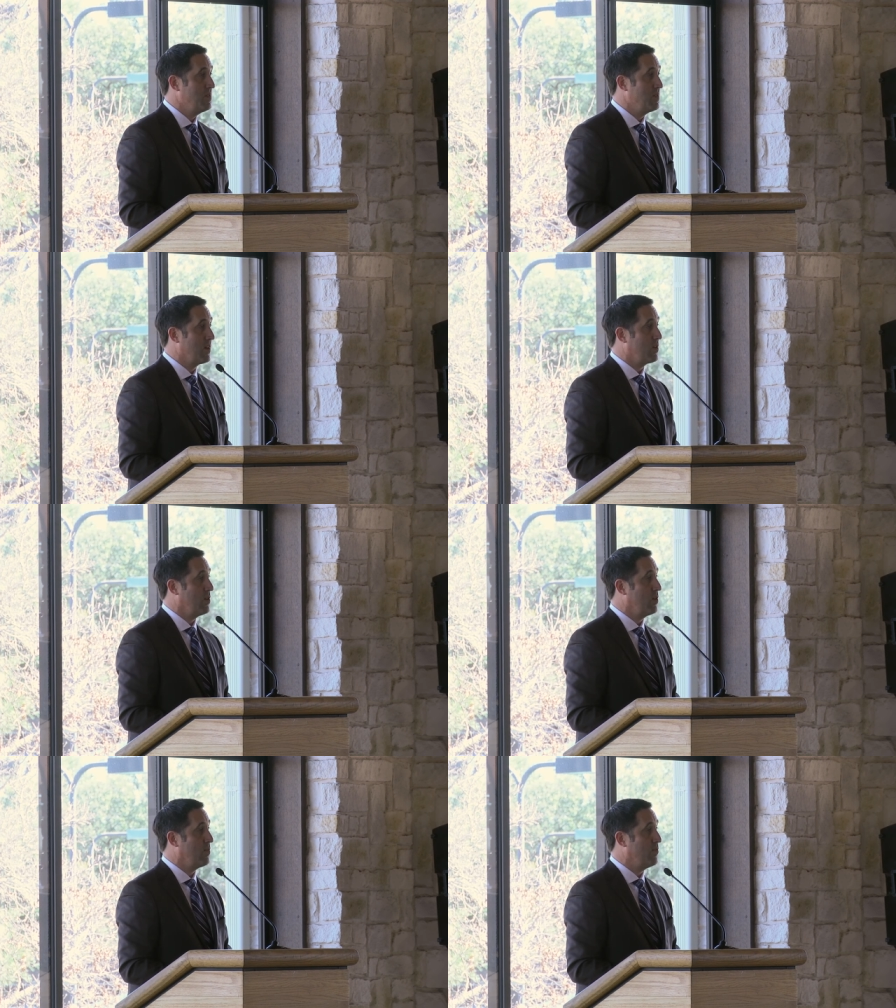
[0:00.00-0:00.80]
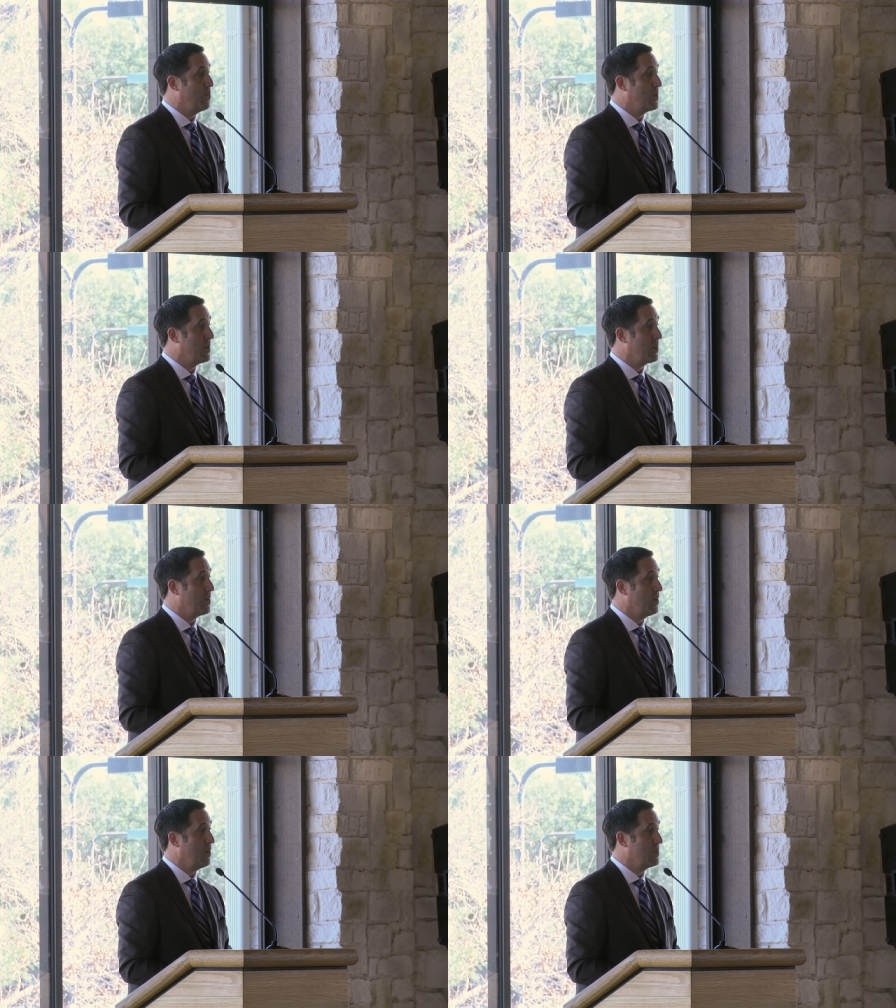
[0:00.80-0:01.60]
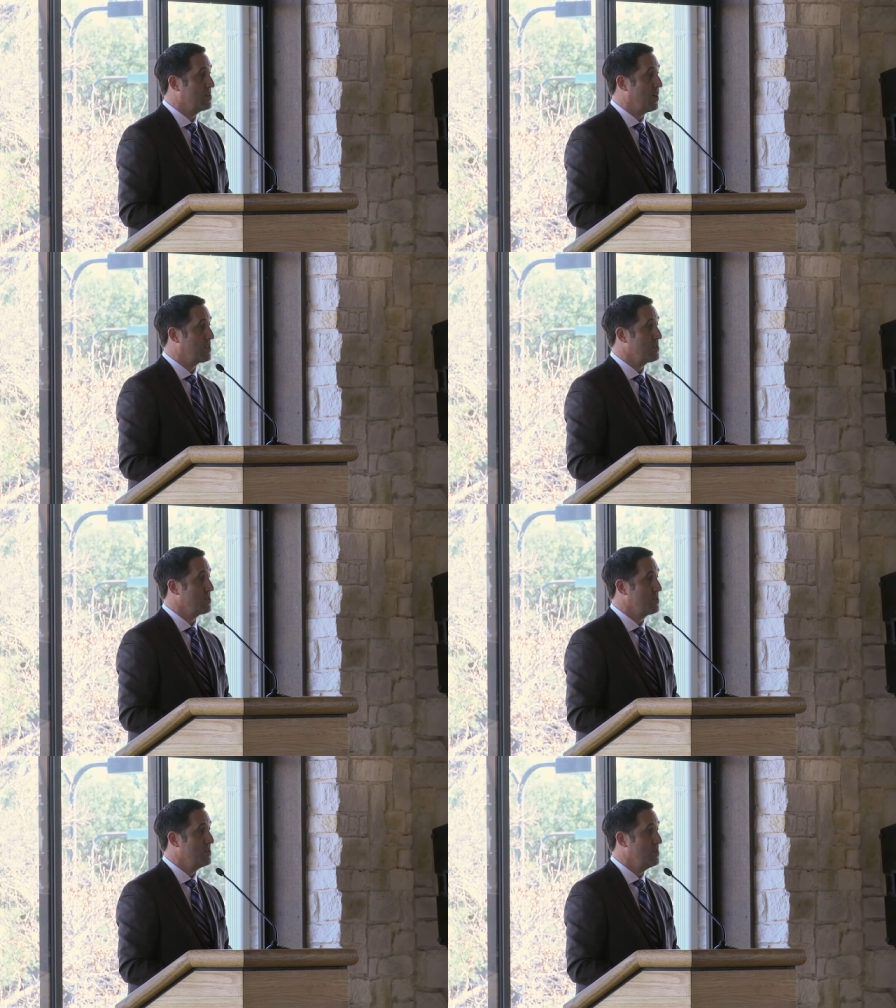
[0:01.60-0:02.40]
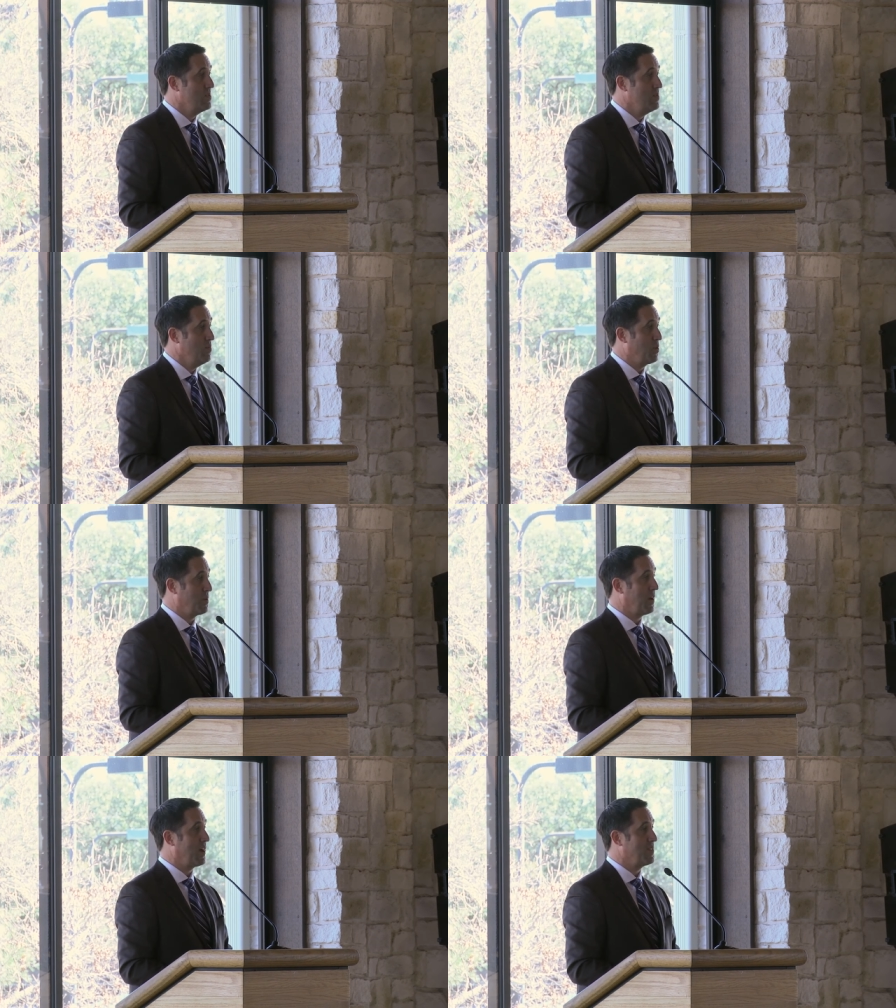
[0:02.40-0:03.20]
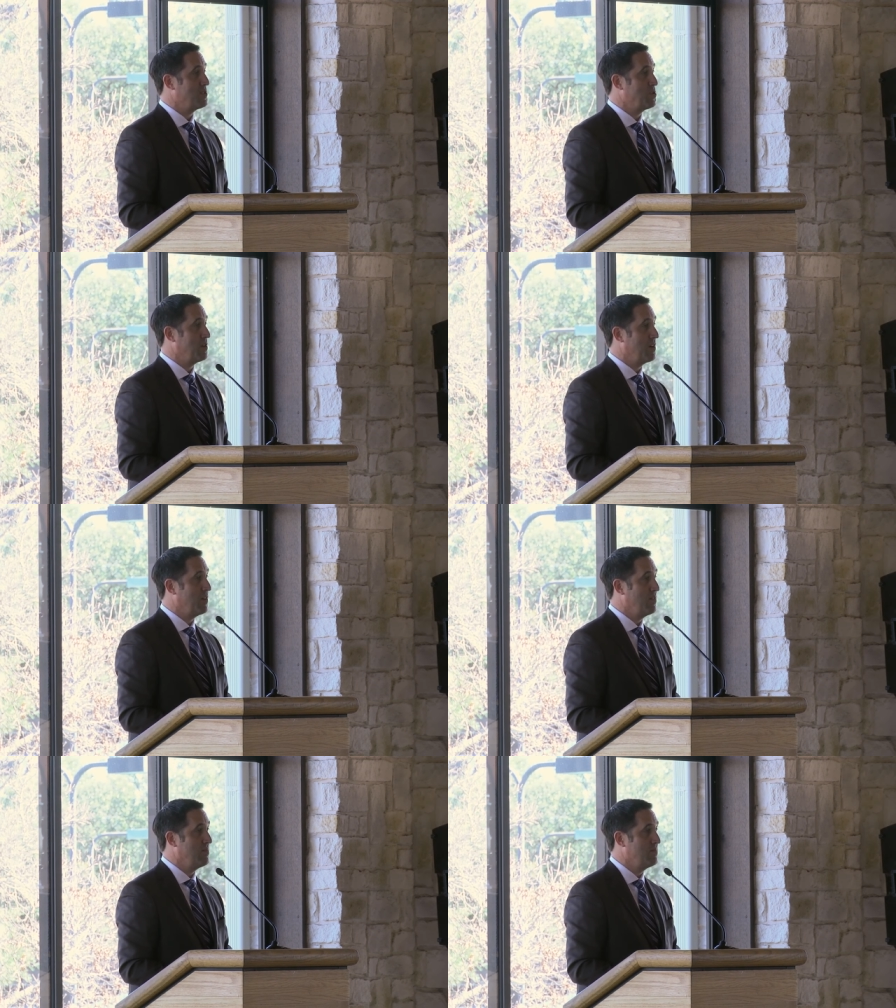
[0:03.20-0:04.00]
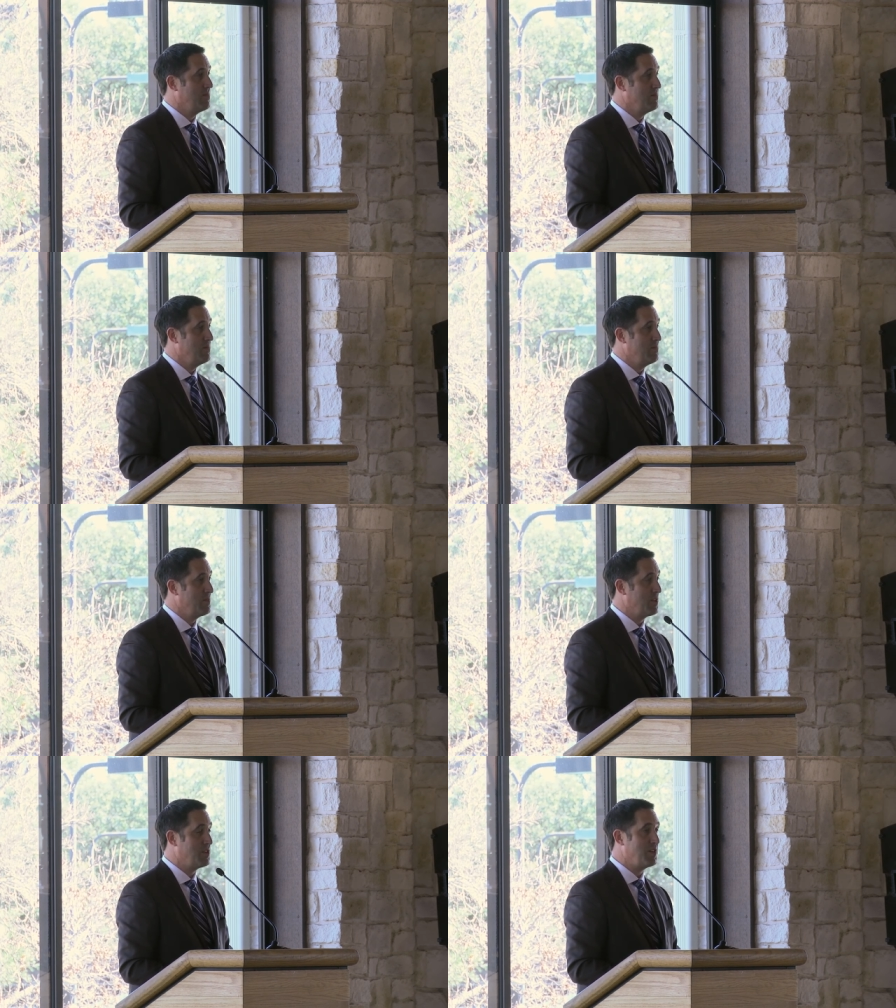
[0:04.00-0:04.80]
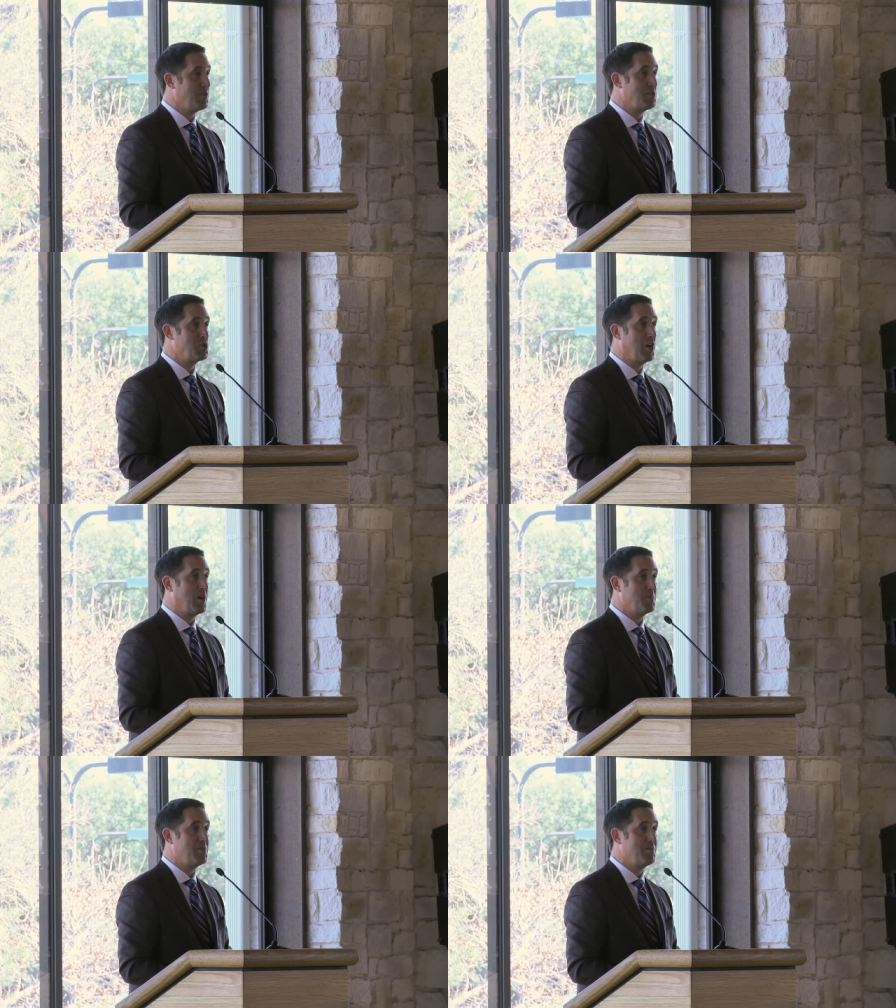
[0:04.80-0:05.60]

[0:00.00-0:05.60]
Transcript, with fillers: Thank you all for being here in Texas. We're glad that you're here. Continue to shop.